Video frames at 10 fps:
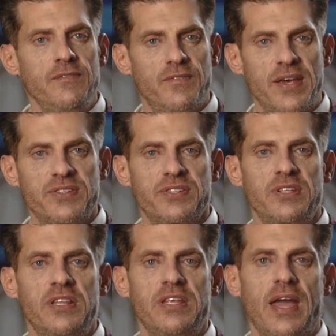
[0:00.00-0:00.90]

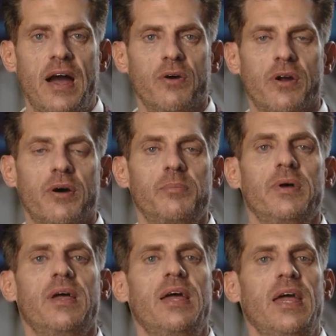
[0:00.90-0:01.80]
invested in the outcome
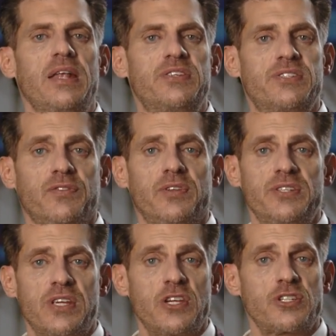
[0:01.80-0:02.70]
and
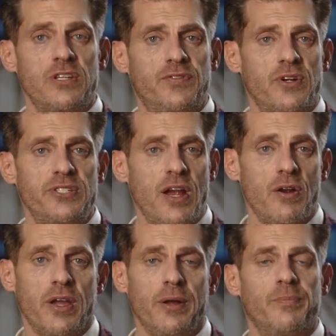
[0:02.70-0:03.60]
civilization of
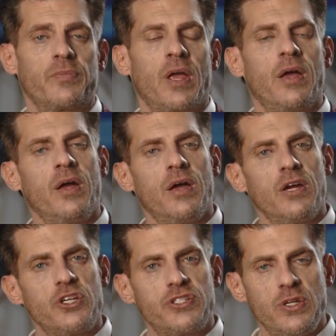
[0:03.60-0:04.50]
Tartaria.
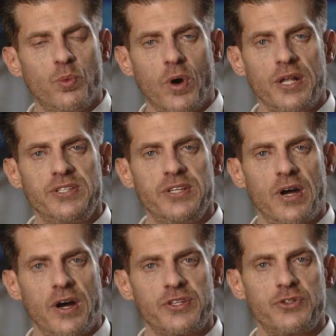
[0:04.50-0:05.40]
She wanted
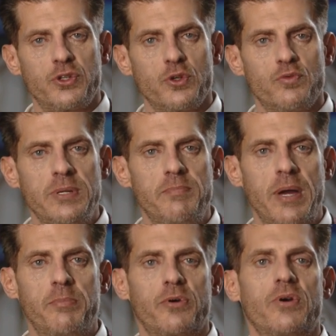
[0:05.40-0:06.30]
us to
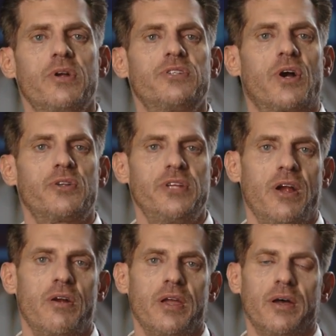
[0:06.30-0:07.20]
remember
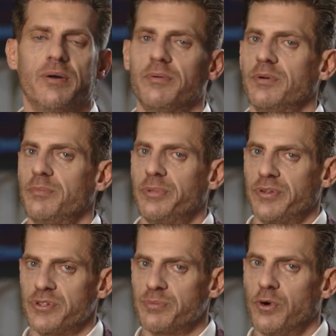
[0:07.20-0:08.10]
Tartaria, but
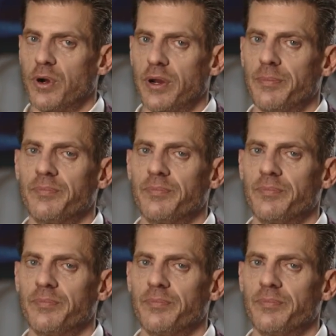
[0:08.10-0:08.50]
there's more.